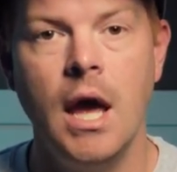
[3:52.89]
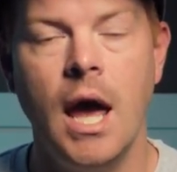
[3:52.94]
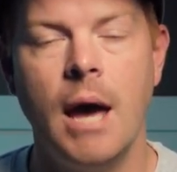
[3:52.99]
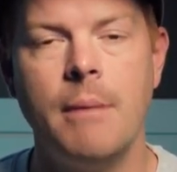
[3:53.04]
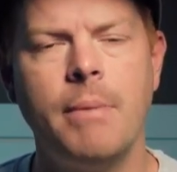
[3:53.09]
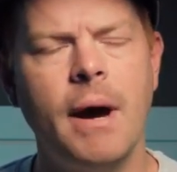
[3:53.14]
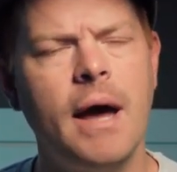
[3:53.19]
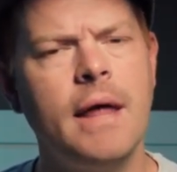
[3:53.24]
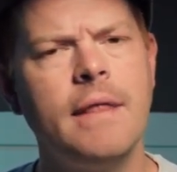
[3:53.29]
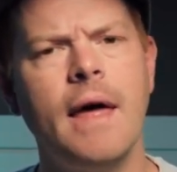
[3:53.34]

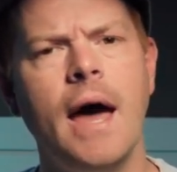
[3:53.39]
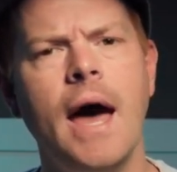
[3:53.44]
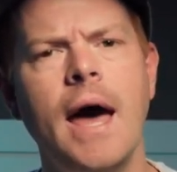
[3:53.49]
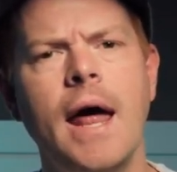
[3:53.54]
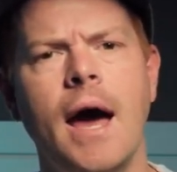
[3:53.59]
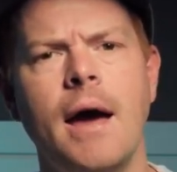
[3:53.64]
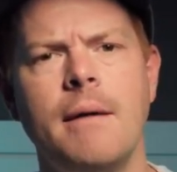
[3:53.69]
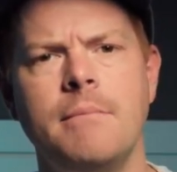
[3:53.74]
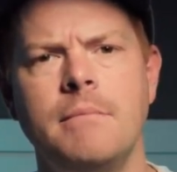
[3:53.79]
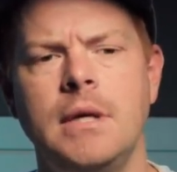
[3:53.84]
And by
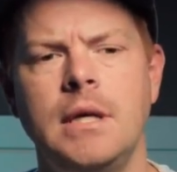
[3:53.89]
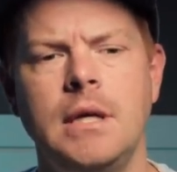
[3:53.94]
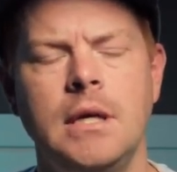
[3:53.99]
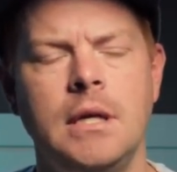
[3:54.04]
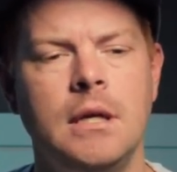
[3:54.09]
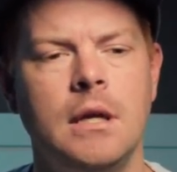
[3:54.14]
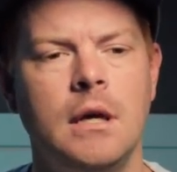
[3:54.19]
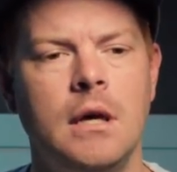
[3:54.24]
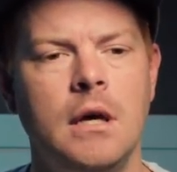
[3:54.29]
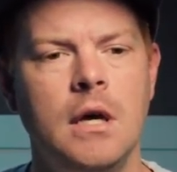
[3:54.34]
that, I
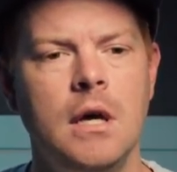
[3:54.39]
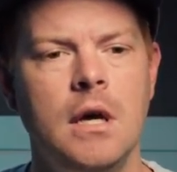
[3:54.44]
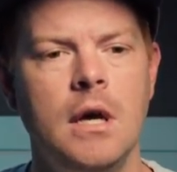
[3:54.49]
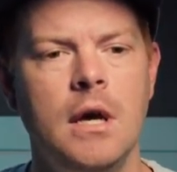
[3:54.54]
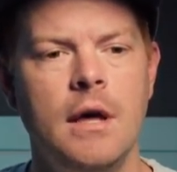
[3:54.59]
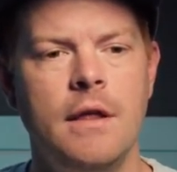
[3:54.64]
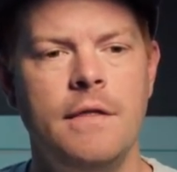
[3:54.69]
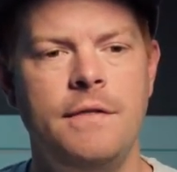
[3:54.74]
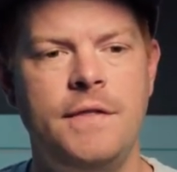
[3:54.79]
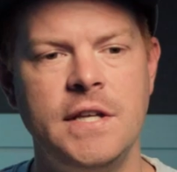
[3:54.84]
mean,
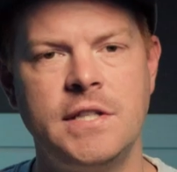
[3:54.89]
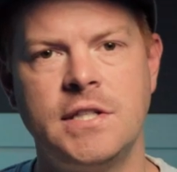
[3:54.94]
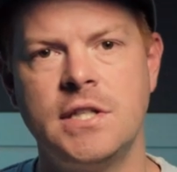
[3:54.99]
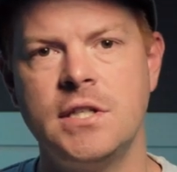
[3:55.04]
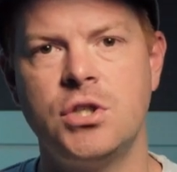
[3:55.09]
this